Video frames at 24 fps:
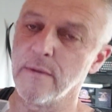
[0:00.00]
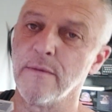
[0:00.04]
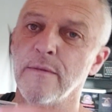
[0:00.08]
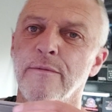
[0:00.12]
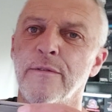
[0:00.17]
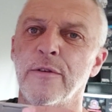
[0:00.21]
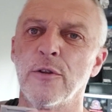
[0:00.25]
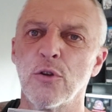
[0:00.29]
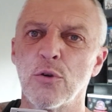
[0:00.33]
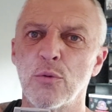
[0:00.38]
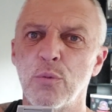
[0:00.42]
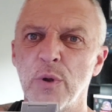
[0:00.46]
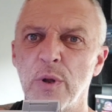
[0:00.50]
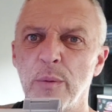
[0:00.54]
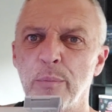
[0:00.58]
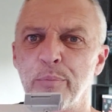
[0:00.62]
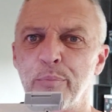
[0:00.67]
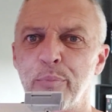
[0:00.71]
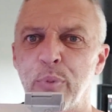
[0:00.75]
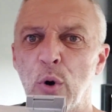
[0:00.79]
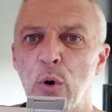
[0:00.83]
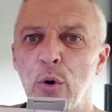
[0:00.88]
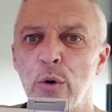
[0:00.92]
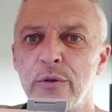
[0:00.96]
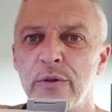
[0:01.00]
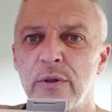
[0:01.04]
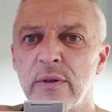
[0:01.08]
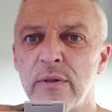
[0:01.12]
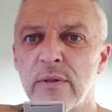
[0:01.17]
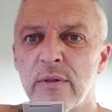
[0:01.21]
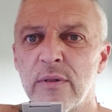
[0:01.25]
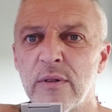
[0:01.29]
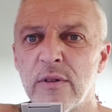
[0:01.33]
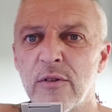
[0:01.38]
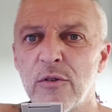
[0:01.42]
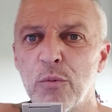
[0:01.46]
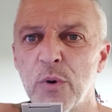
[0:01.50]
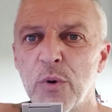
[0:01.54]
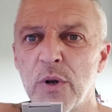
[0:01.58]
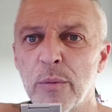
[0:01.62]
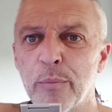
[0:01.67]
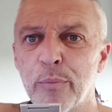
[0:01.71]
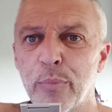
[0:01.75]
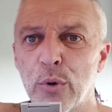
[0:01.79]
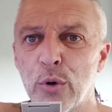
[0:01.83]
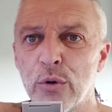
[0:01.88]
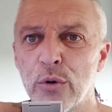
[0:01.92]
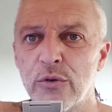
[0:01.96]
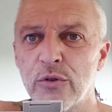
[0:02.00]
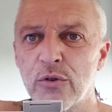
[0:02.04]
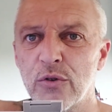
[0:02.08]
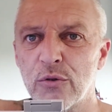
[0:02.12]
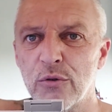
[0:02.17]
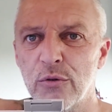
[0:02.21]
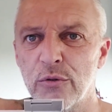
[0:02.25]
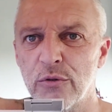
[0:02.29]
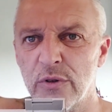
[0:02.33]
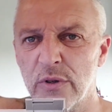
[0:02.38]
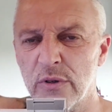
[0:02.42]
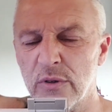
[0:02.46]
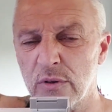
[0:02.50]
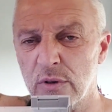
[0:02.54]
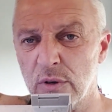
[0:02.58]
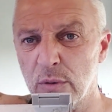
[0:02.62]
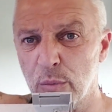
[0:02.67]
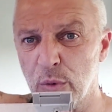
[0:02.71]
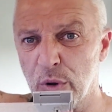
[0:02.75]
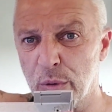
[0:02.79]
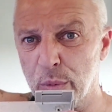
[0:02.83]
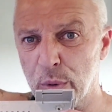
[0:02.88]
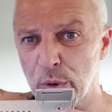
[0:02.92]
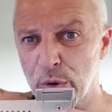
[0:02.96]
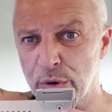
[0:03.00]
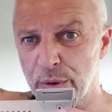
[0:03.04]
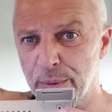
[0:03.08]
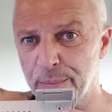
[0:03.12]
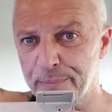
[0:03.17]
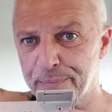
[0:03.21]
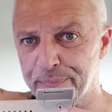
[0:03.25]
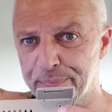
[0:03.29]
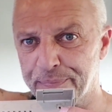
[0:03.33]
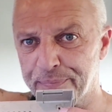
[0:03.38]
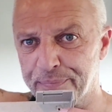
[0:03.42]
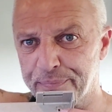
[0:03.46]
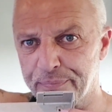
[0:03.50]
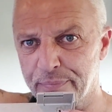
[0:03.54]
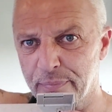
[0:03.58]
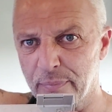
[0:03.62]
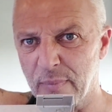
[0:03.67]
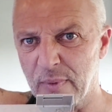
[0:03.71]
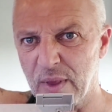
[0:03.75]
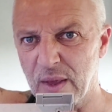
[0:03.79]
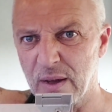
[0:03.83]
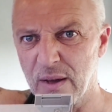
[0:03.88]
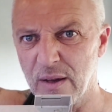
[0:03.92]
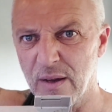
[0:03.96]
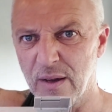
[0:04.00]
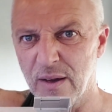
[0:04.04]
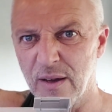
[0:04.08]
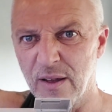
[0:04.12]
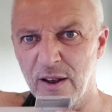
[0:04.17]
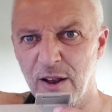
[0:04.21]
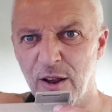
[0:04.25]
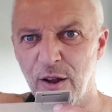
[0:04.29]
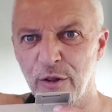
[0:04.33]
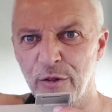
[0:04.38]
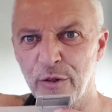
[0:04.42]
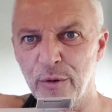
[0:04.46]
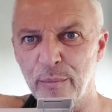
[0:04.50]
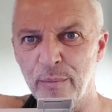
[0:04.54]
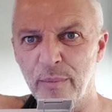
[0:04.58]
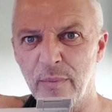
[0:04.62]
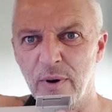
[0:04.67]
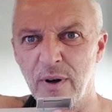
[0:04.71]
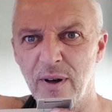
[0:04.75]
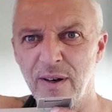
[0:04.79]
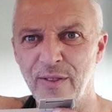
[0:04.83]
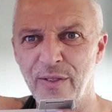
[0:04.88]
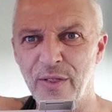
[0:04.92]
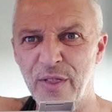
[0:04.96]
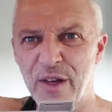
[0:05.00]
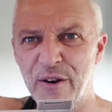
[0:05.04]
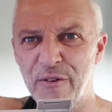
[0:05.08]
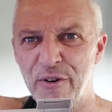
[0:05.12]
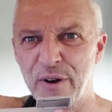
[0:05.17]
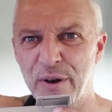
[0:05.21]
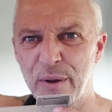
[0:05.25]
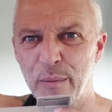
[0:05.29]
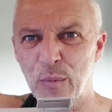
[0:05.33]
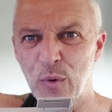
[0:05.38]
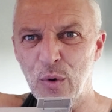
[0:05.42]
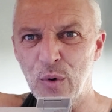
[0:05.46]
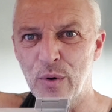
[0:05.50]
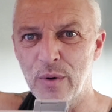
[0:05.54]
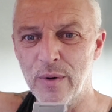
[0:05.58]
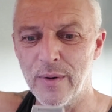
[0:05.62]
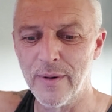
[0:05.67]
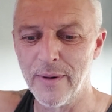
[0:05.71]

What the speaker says: if you look where the board, this is where the board screws into the motherboard. A lot of them aren't there anymore.